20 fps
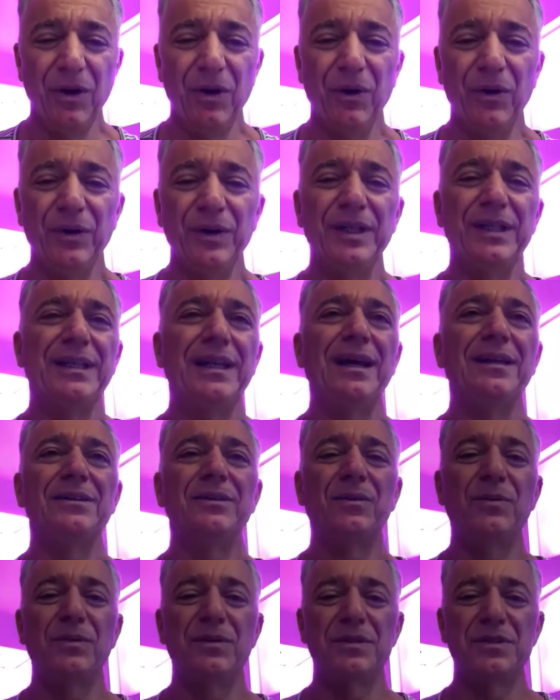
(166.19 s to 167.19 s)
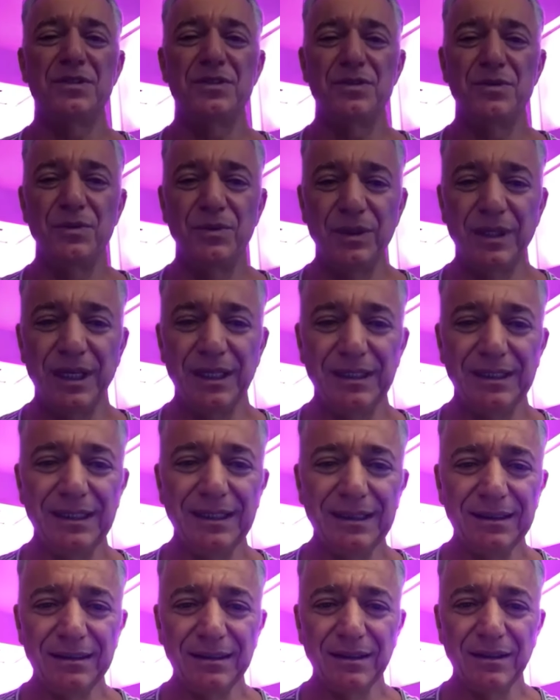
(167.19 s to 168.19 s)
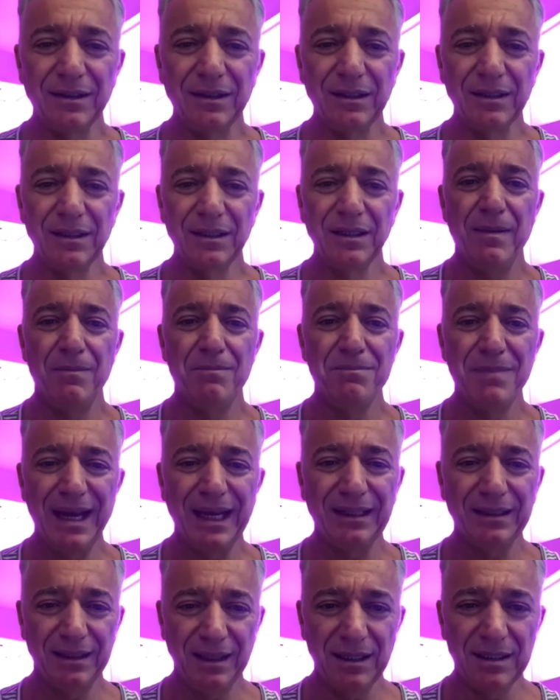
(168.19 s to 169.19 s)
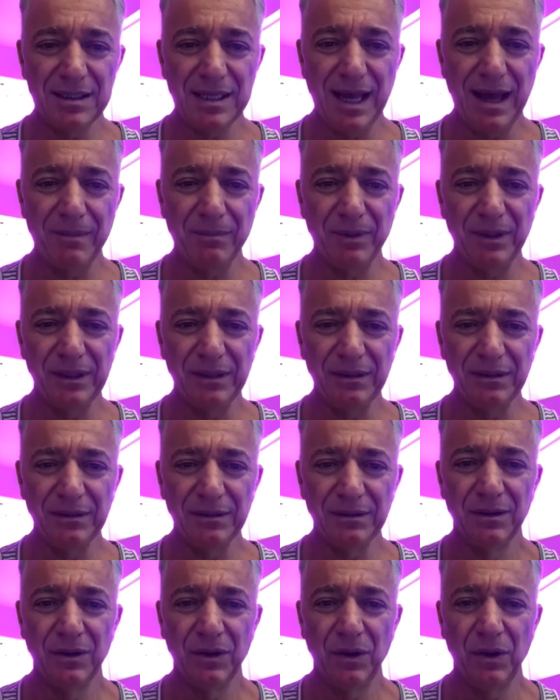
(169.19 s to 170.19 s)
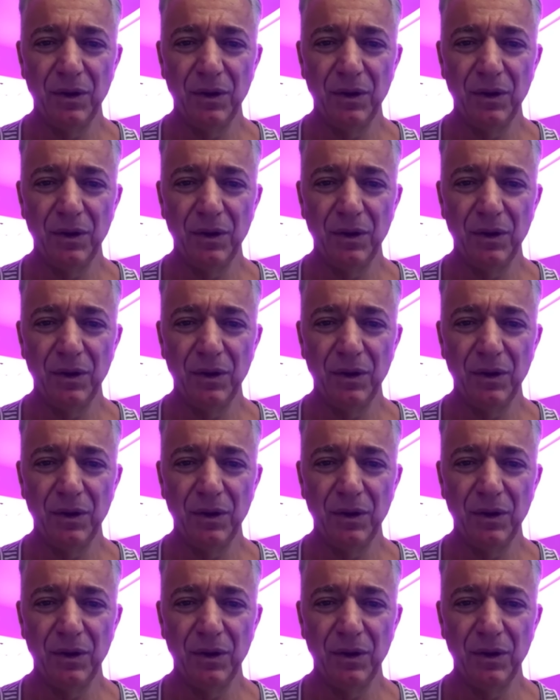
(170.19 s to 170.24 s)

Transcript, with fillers: Or in other words, you can either make things happen